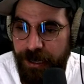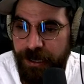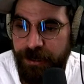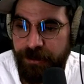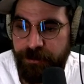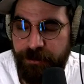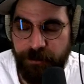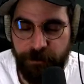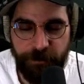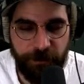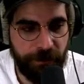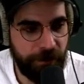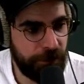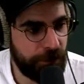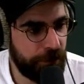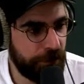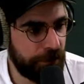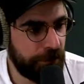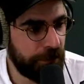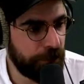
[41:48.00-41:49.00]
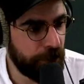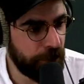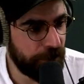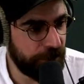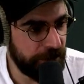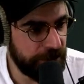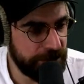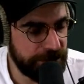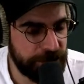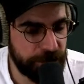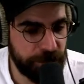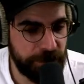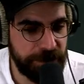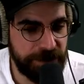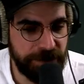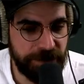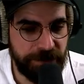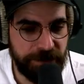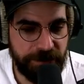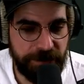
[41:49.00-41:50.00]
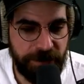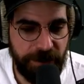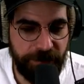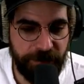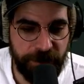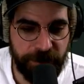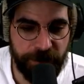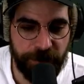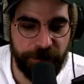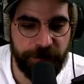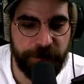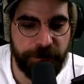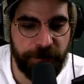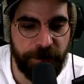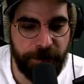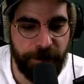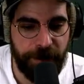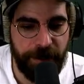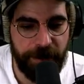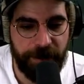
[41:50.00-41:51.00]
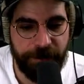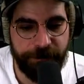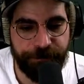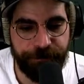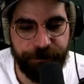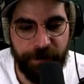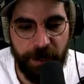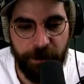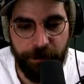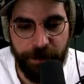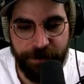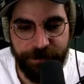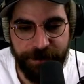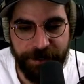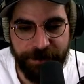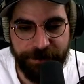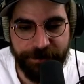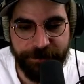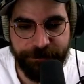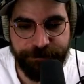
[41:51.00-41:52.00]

into movies or TV shows with Payday. How about that?